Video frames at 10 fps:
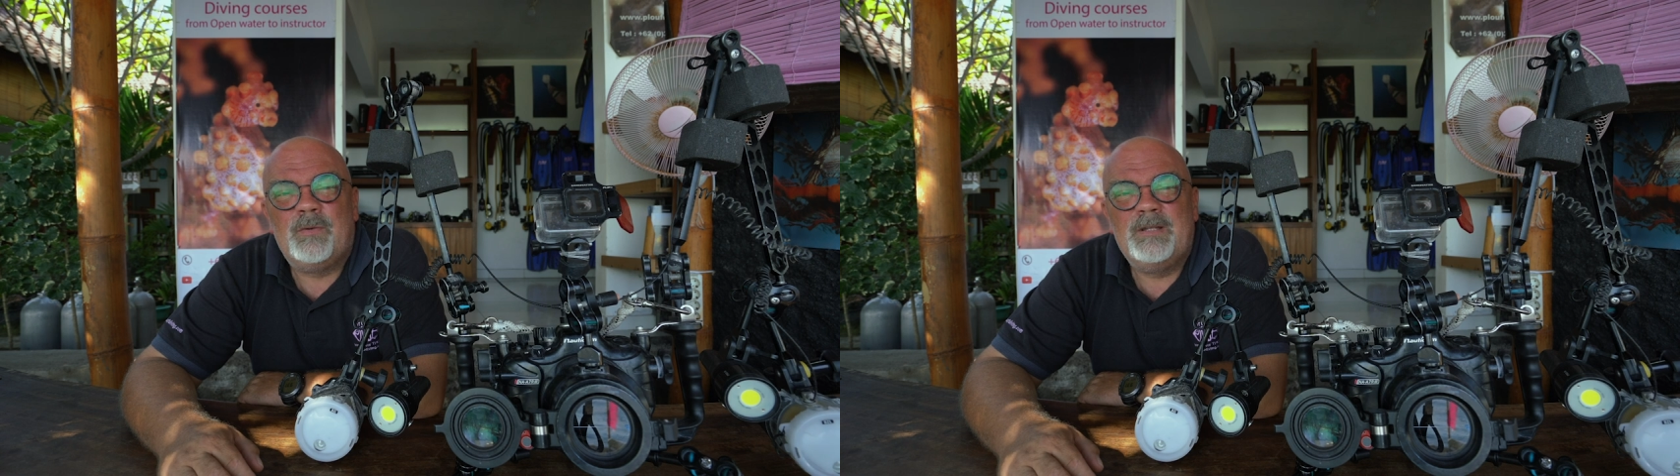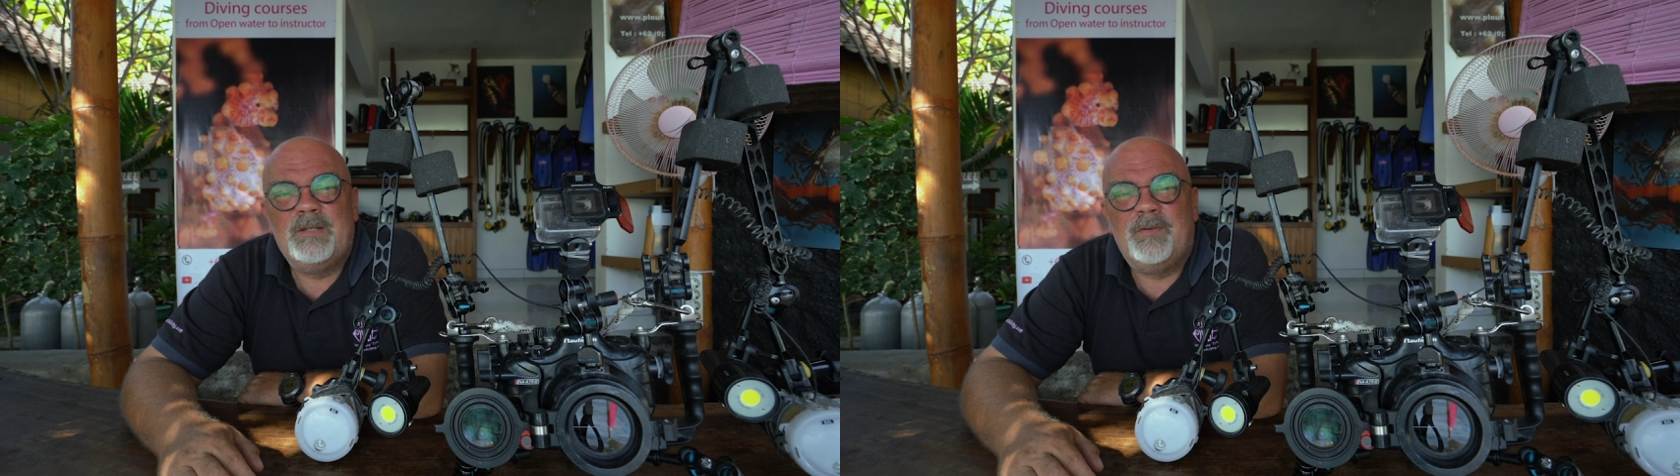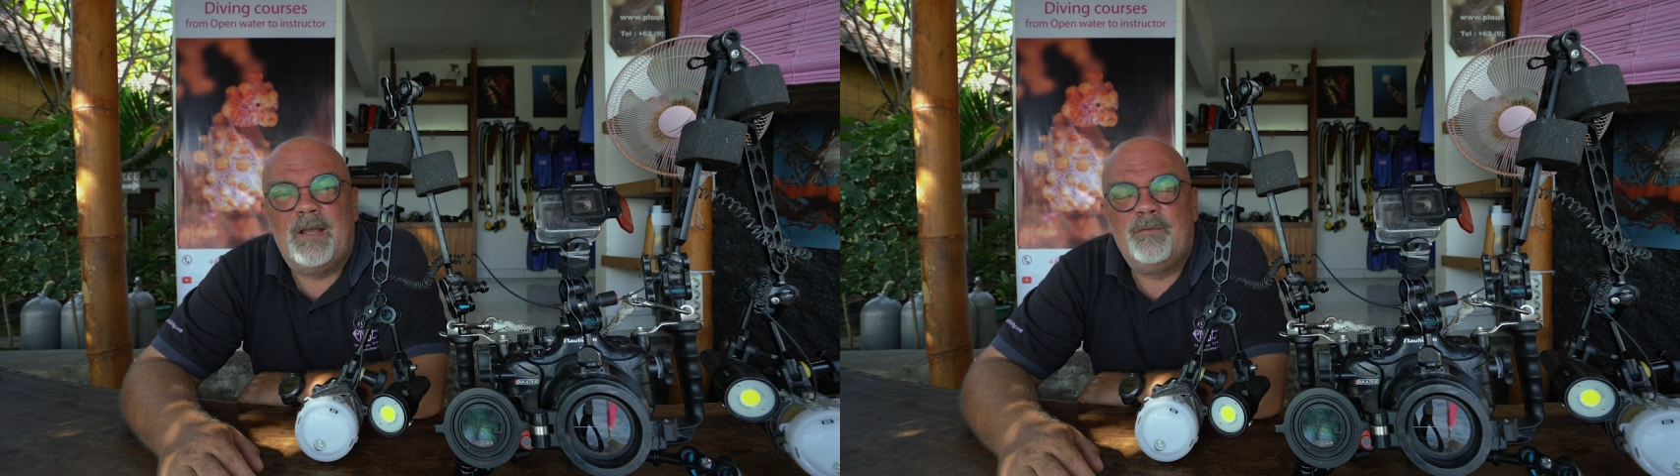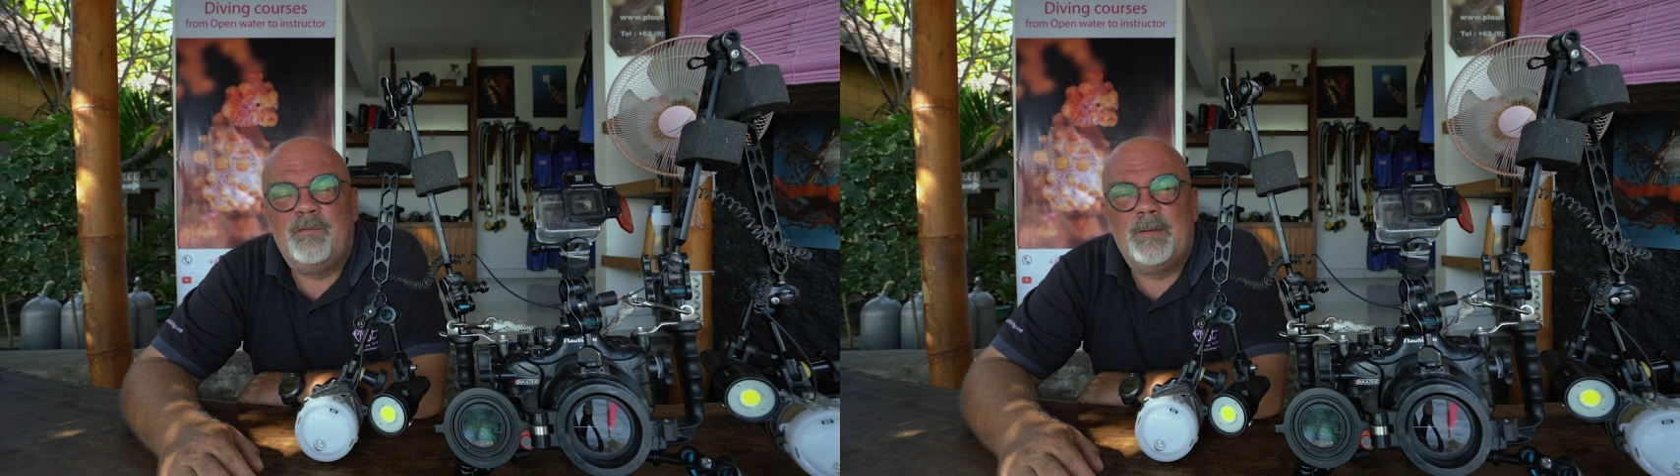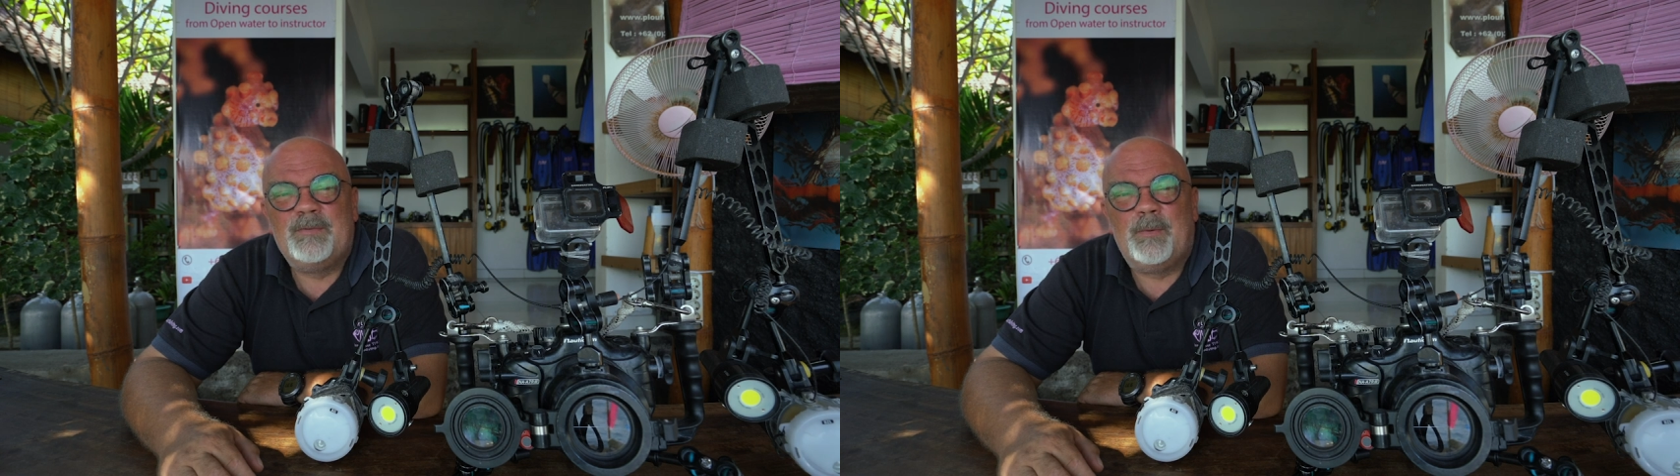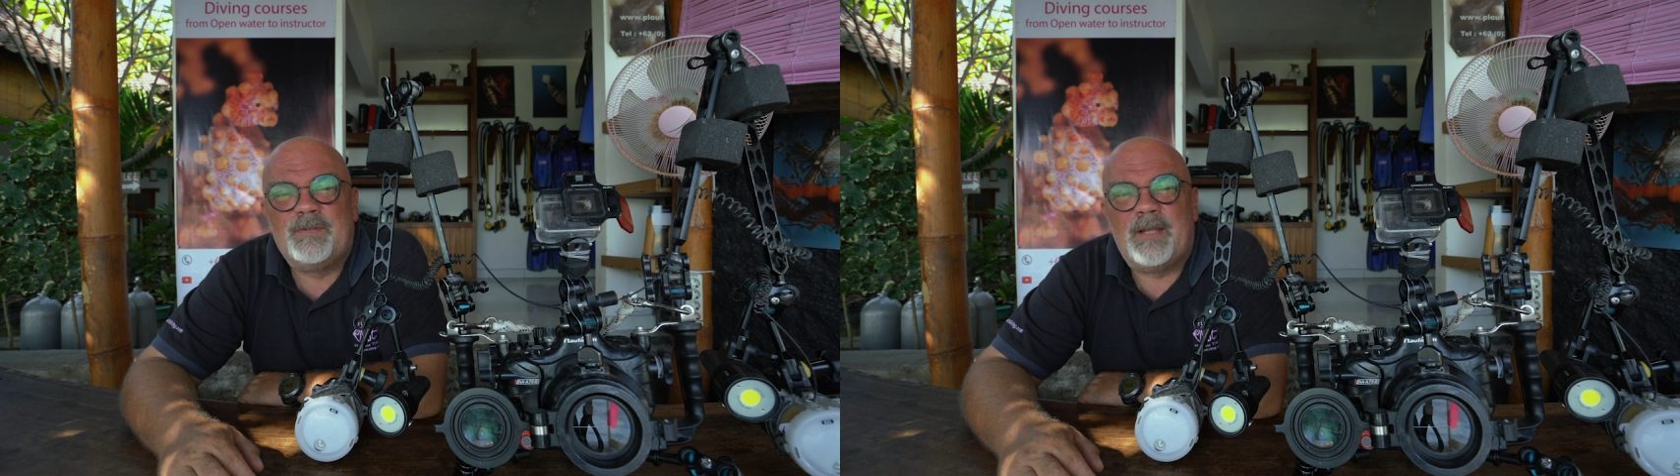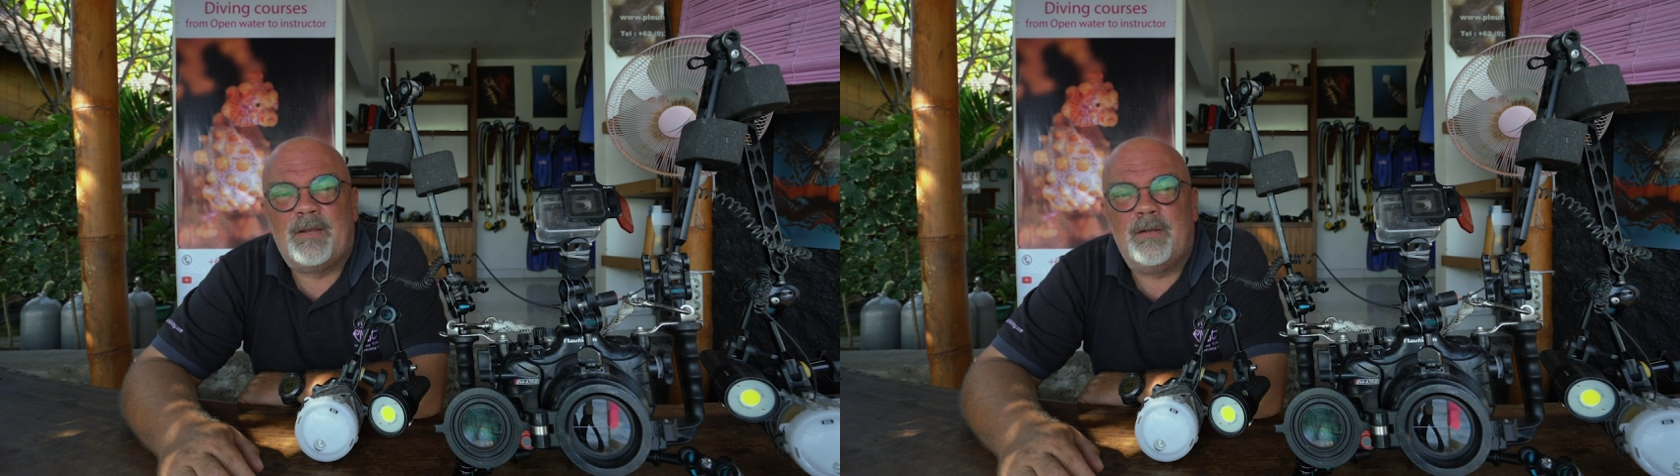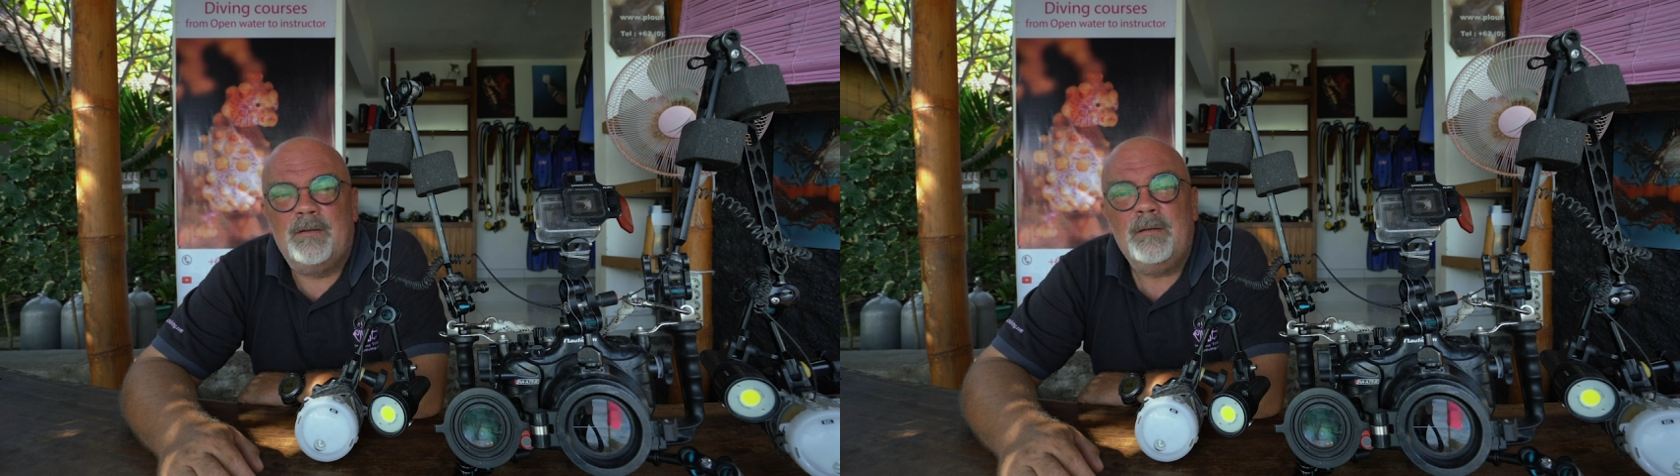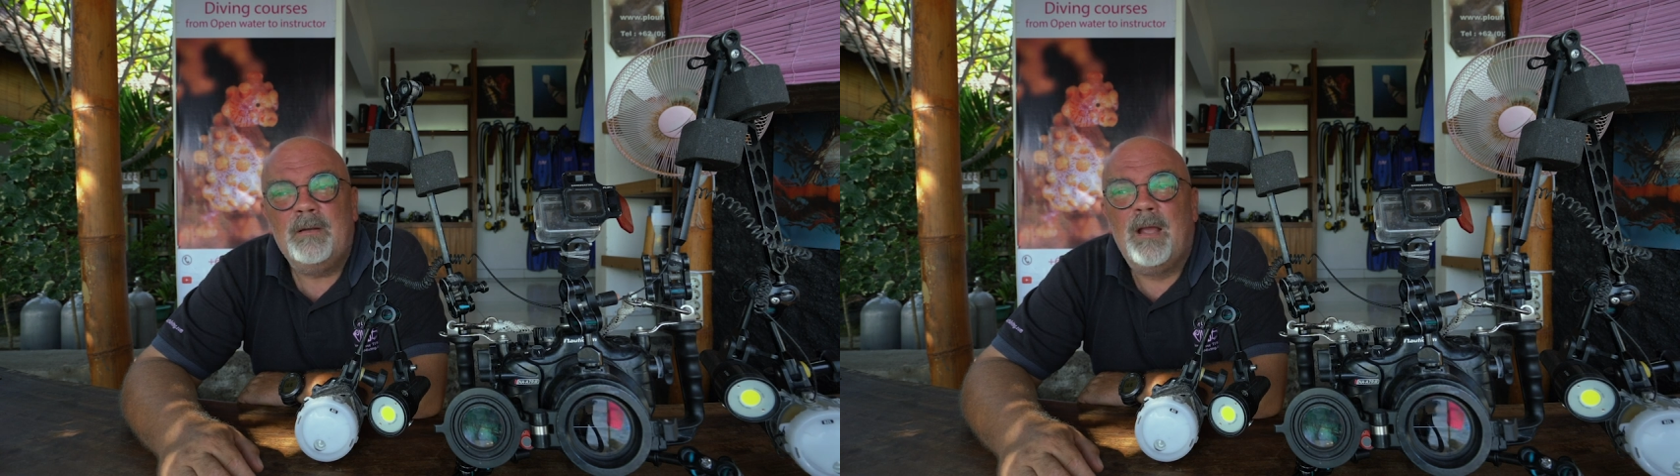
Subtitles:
25 frames per second,